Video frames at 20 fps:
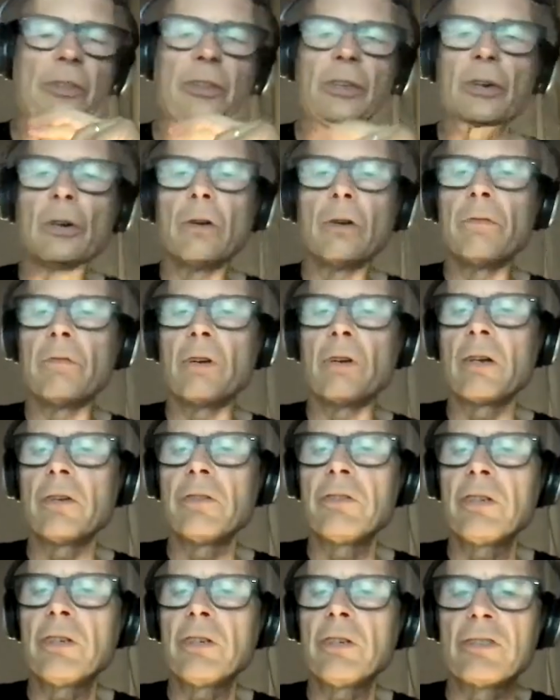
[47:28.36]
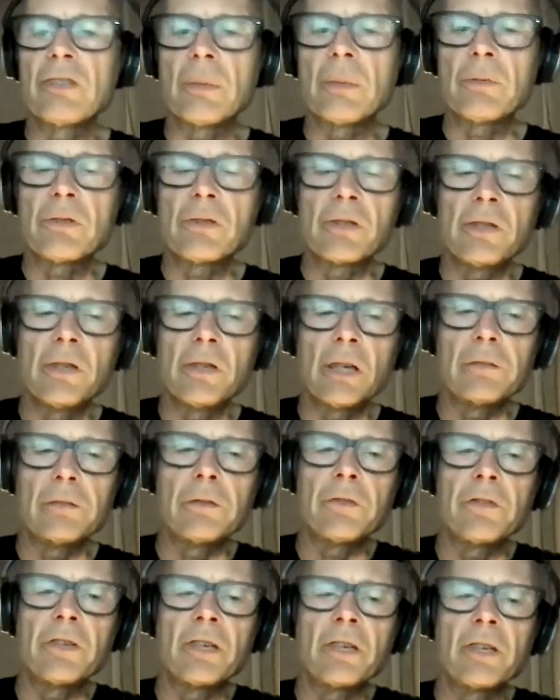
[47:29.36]
your own volunteers, I'm sure you have
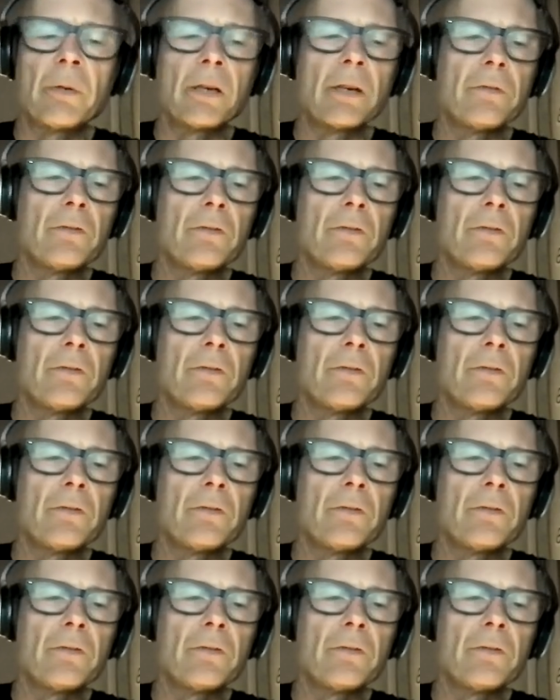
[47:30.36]
a fair amount